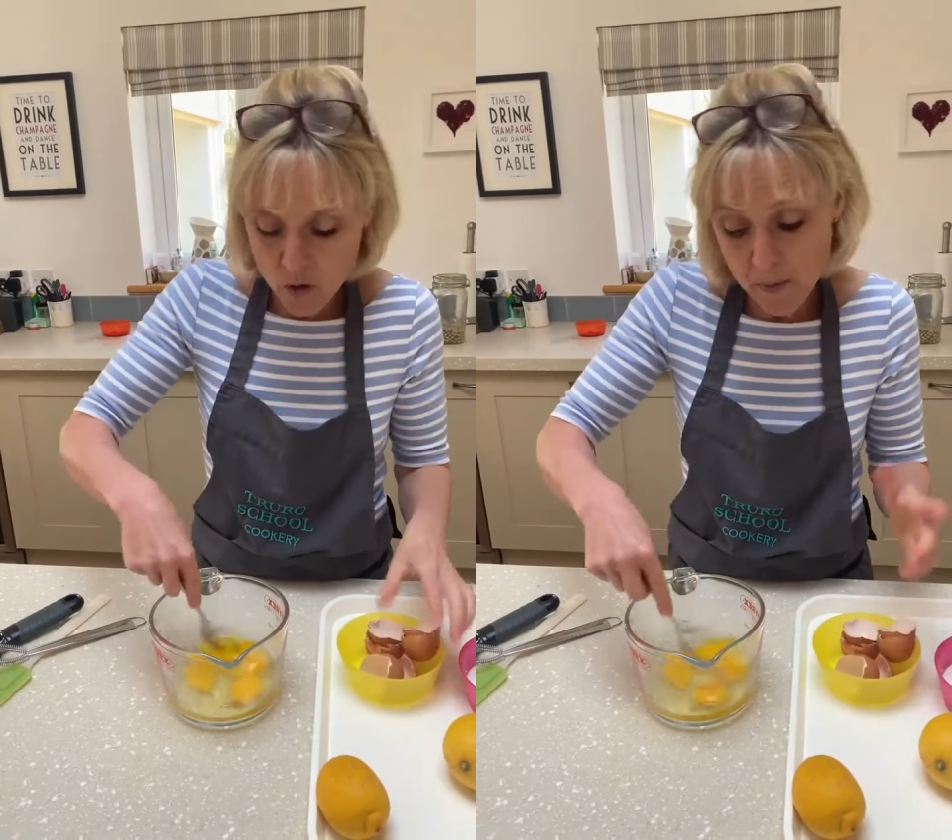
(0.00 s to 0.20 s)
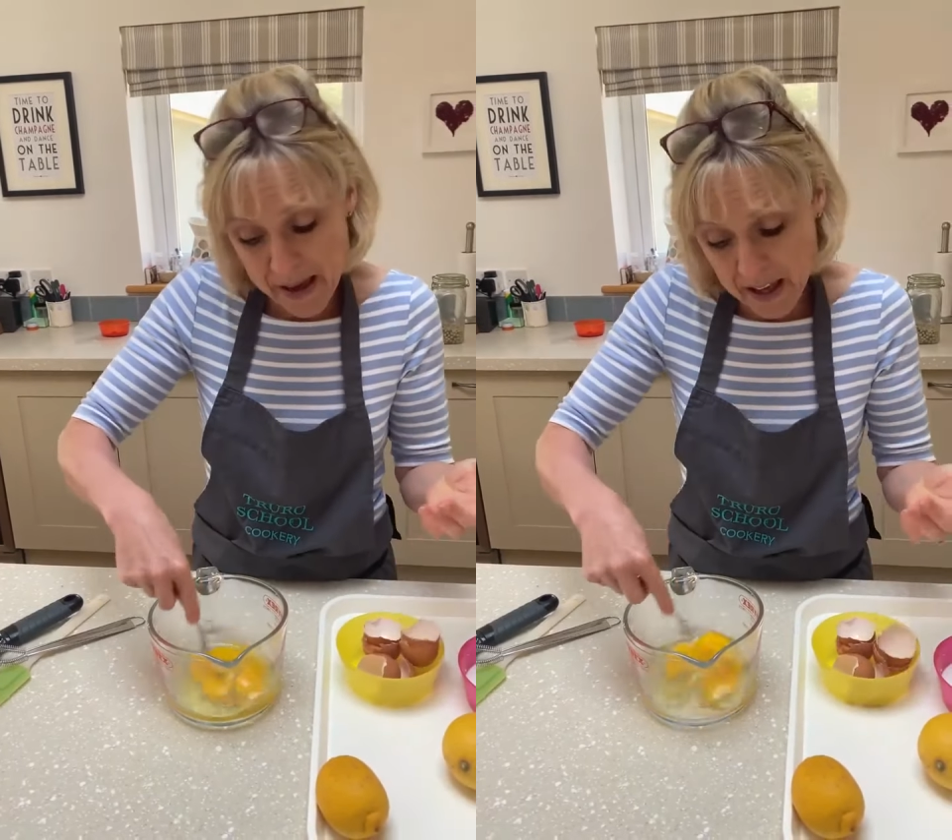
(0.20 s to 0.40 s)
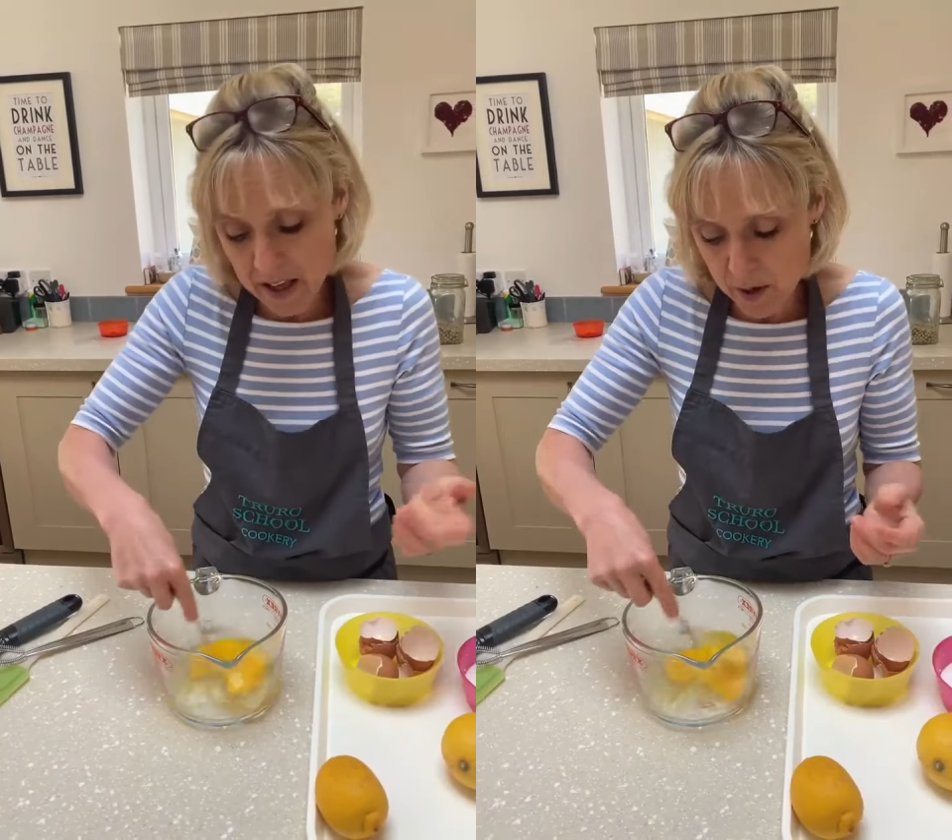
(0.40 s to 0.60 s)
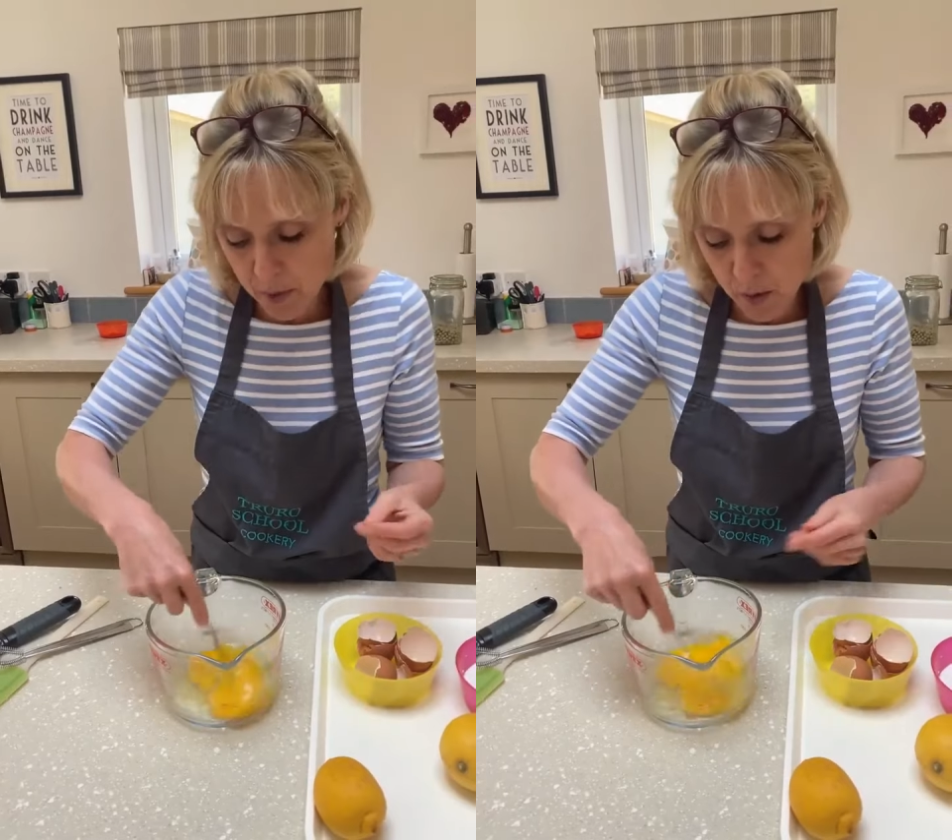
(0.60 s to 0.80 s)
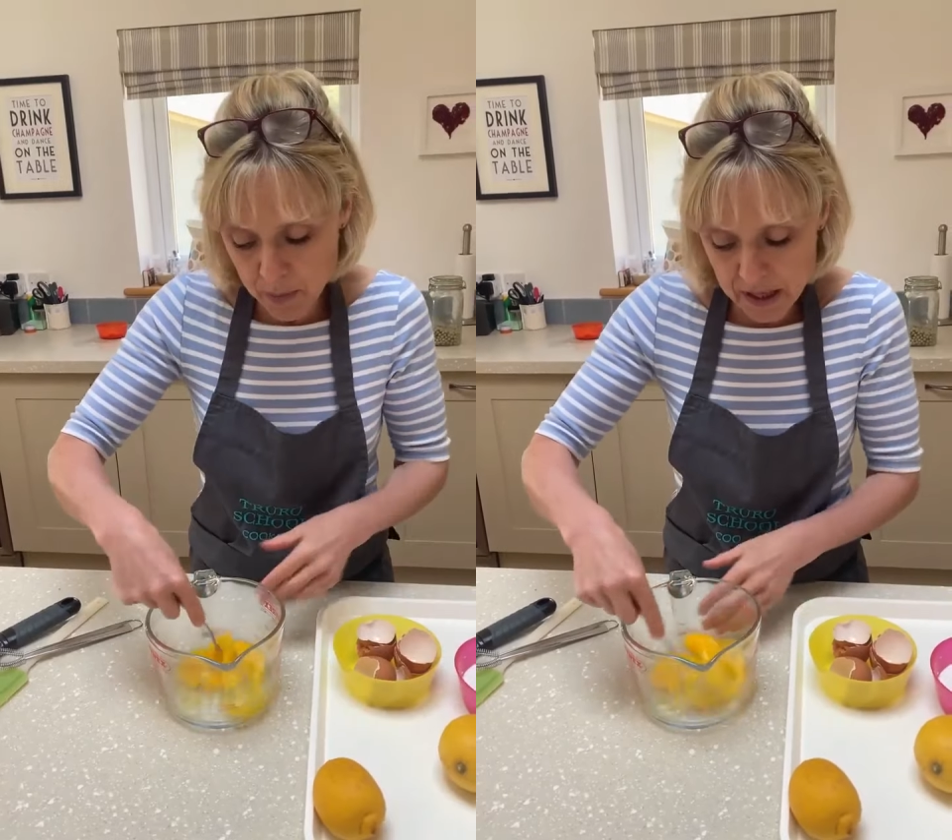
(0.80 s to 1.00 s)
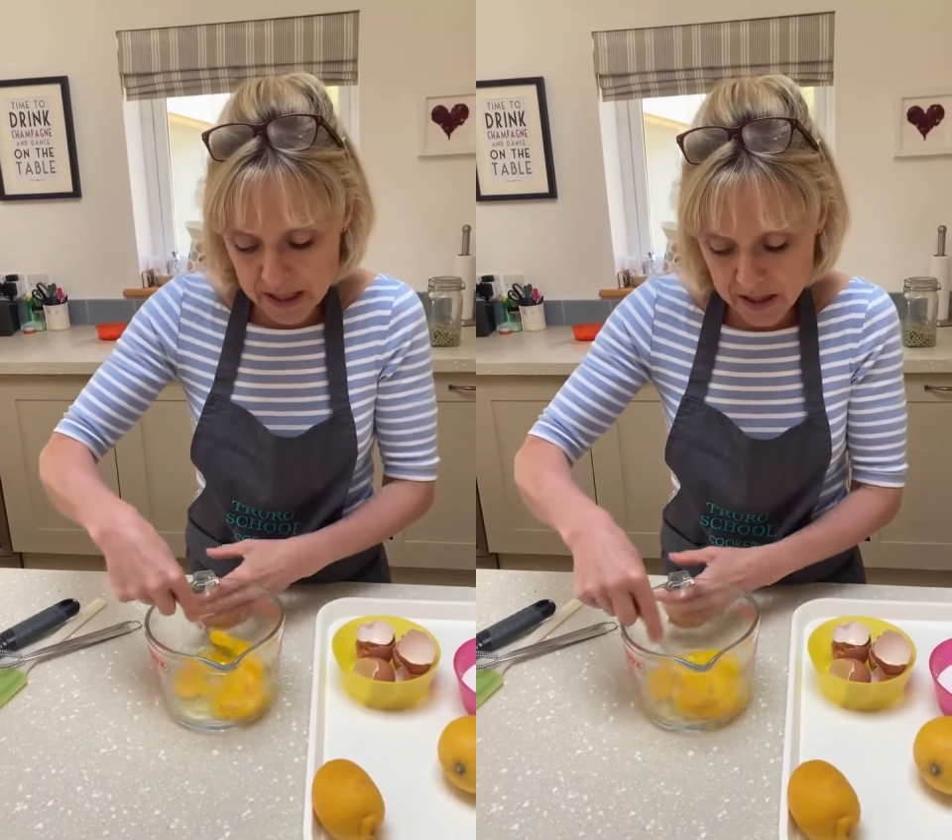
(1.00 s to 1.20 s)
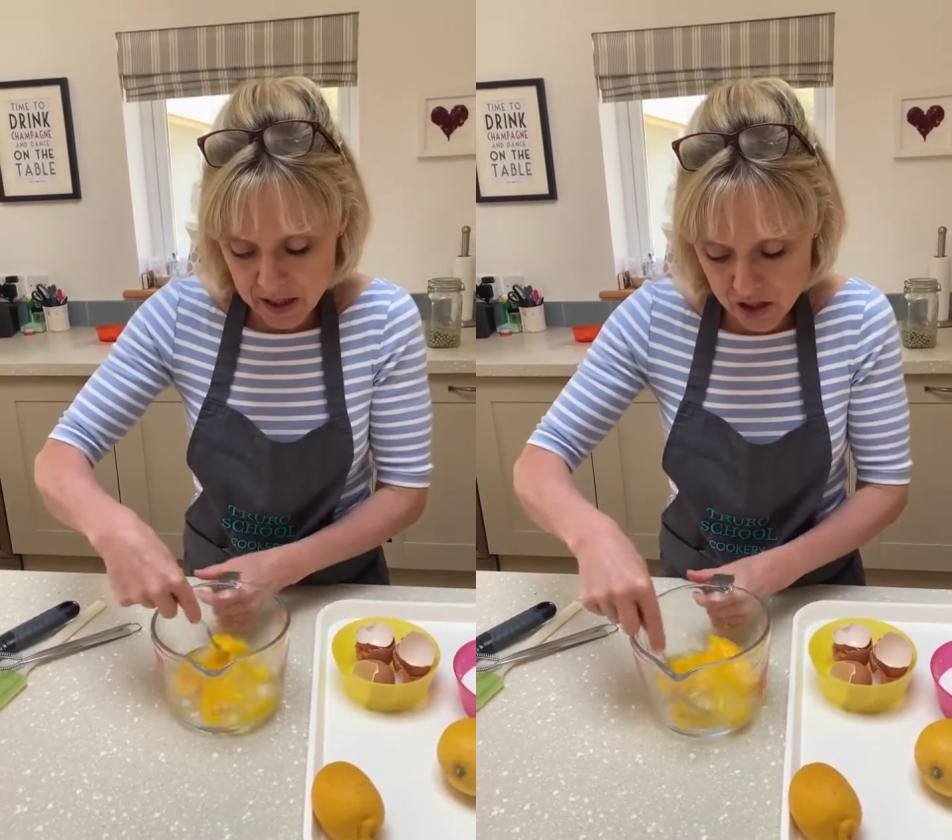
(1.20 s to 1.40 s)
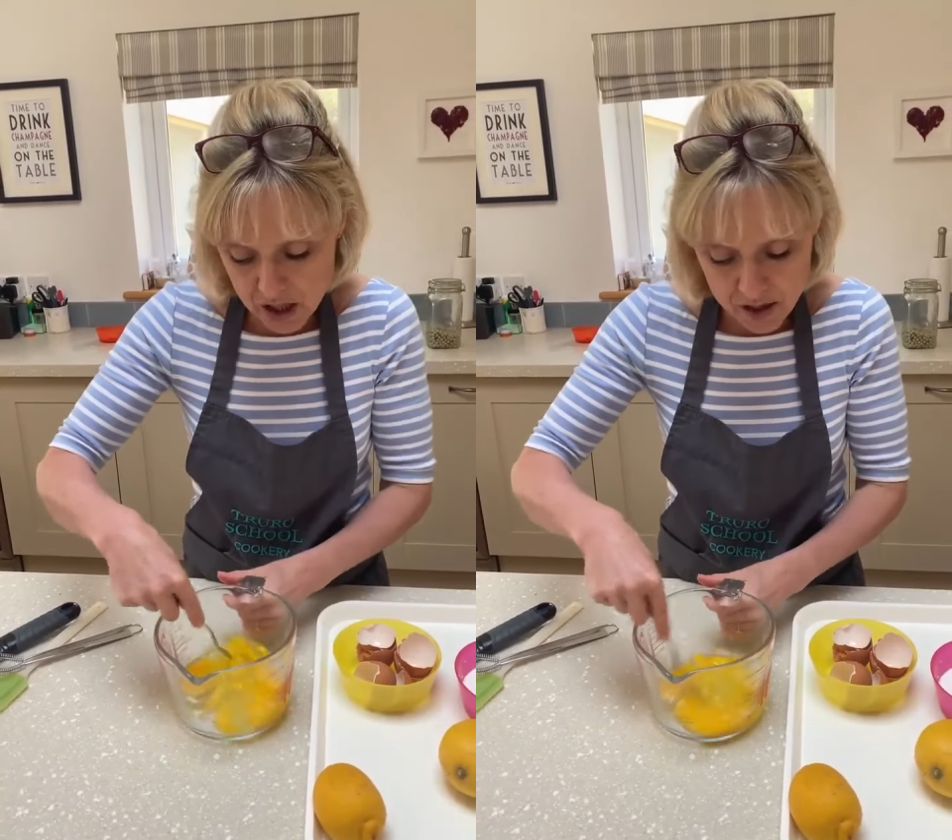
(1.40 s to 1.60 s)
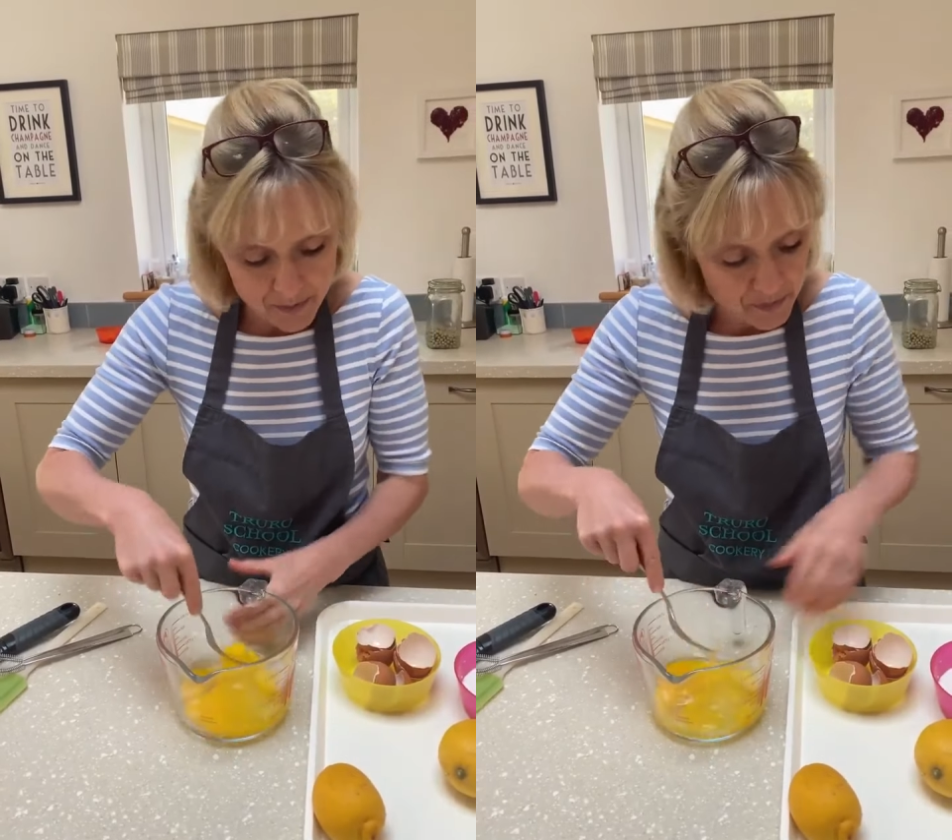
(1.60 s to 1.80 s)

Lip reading: or make it in a bowl, put it into the jug.